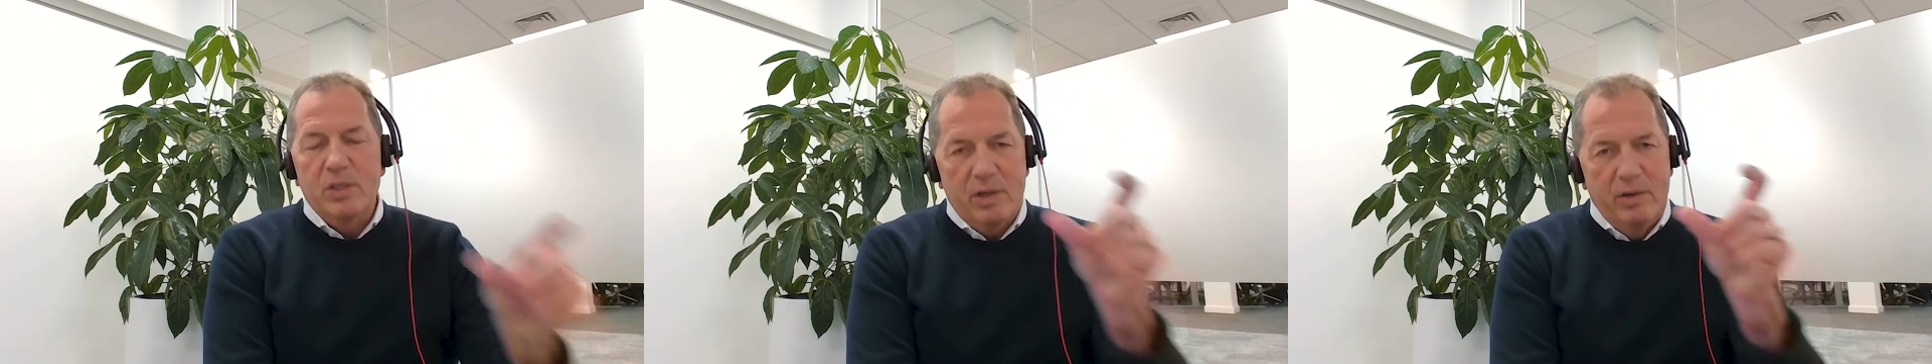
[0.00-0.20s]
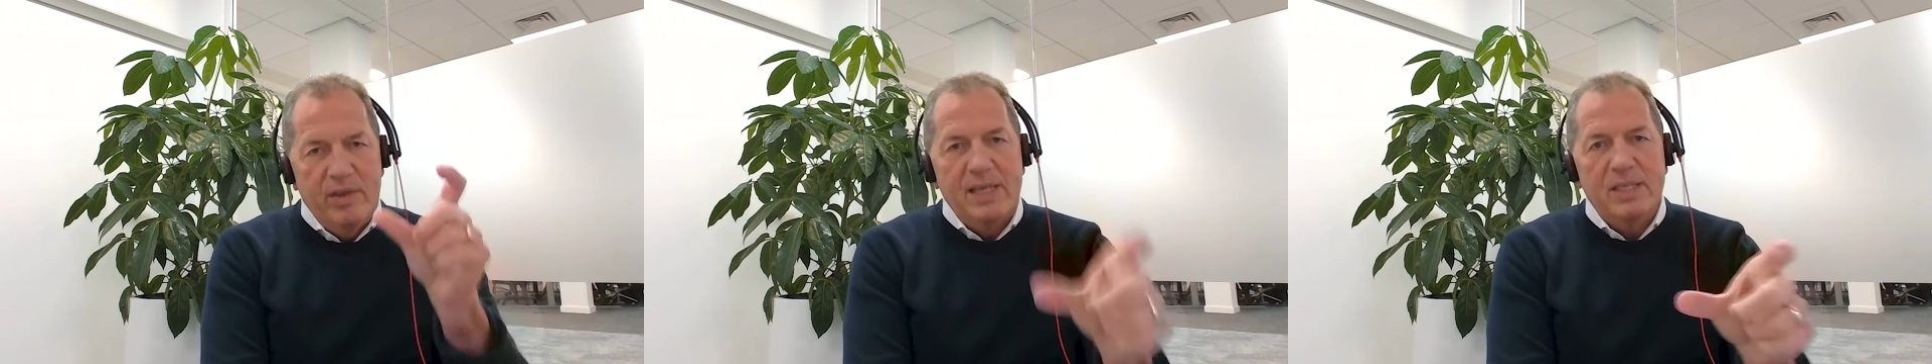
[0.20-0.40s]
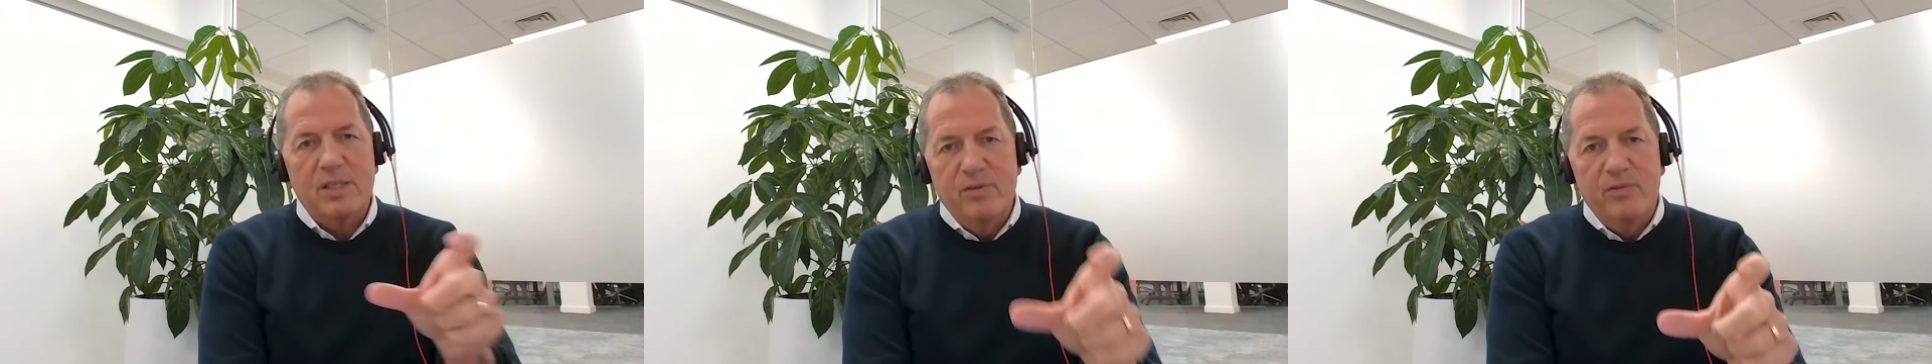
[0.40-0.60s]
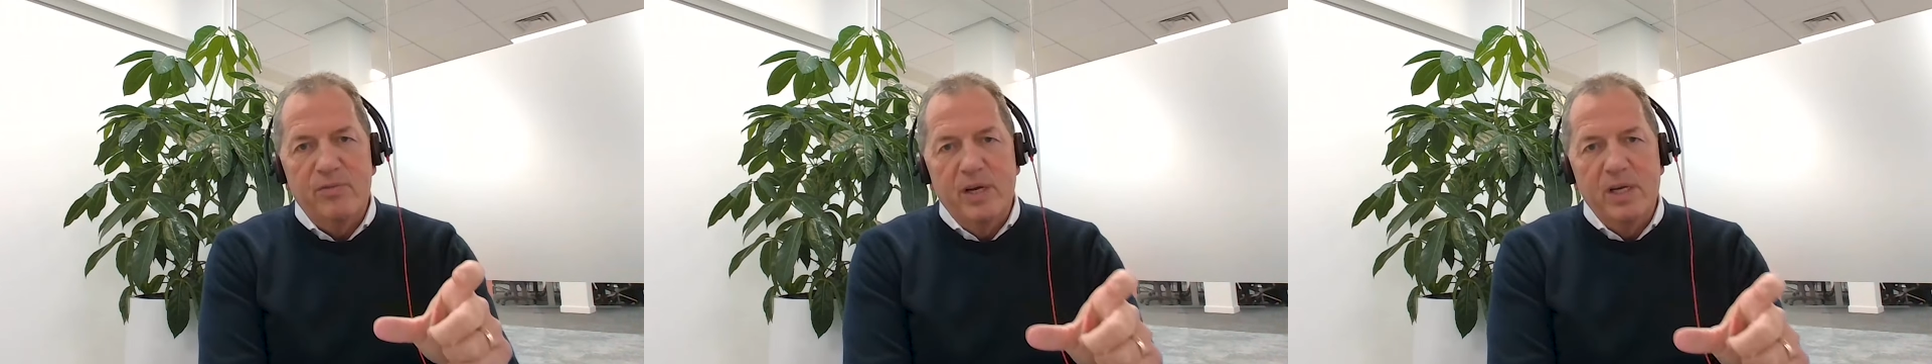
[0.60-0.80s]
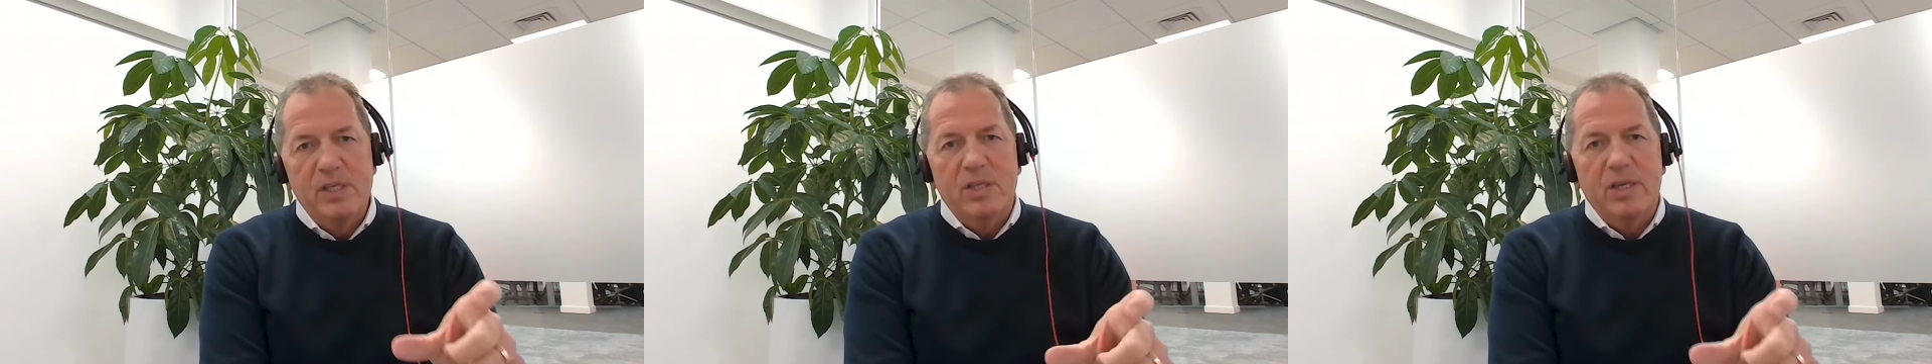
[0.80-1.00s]
So that's the
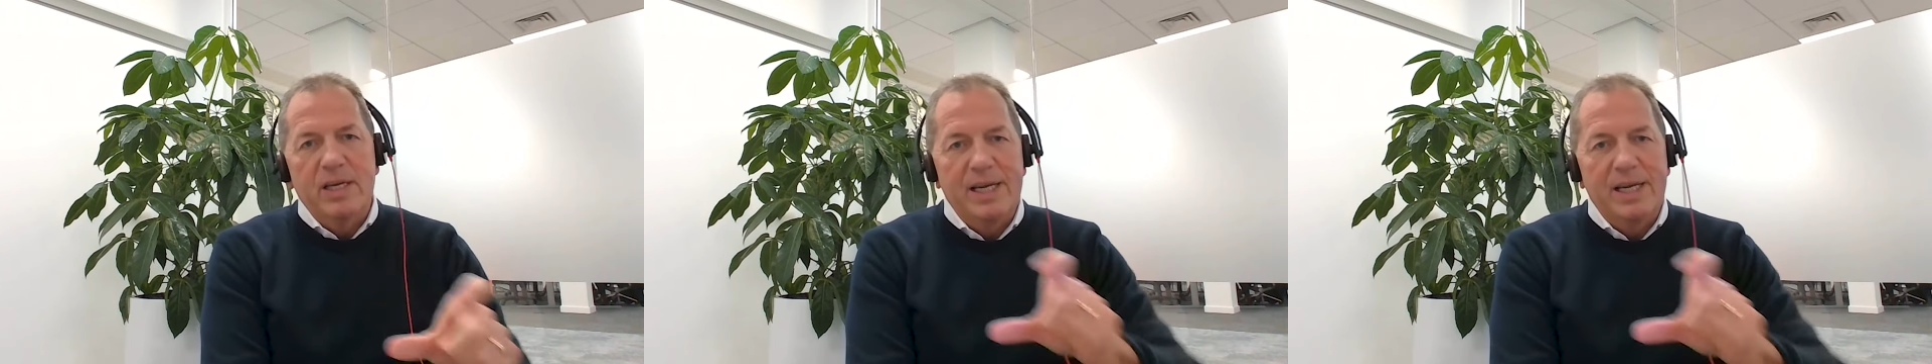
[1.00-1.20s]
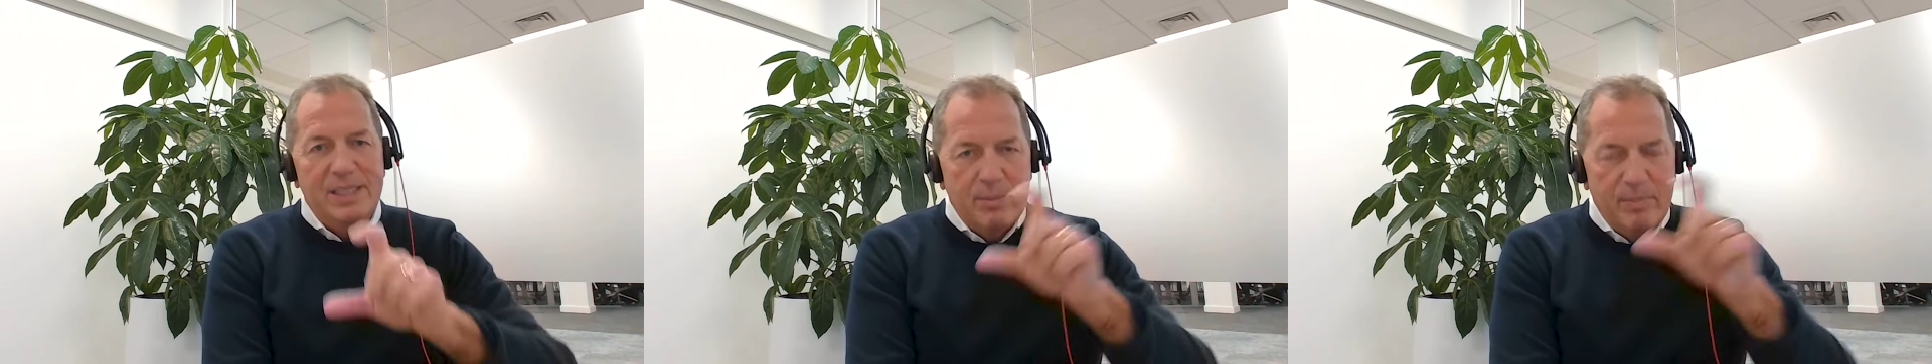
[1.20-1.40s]
first thing. It's